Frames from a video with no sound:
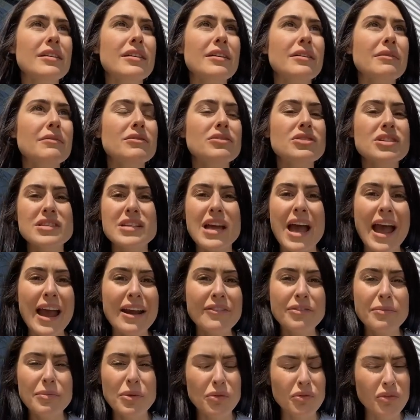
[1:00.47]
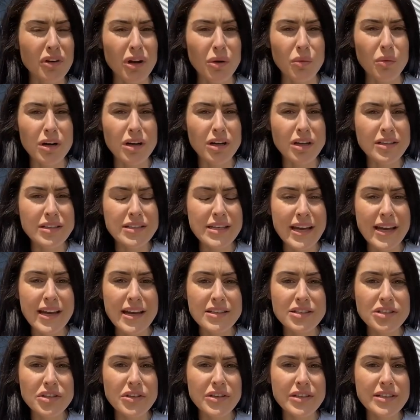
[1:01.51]
just hide from the real world, I
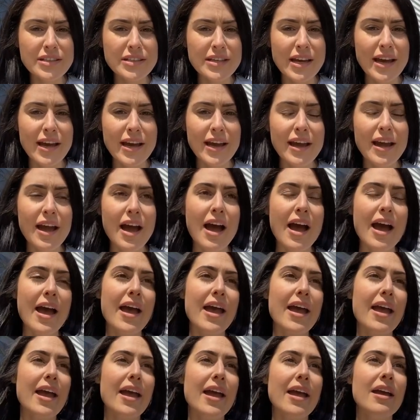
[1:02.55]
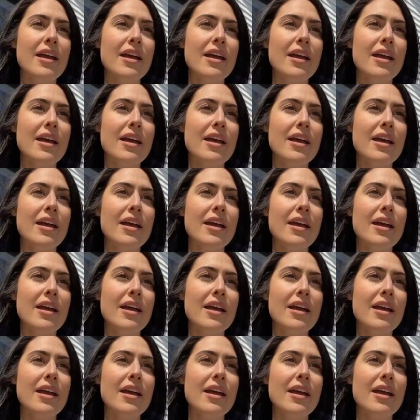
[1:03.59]
guess you could say. I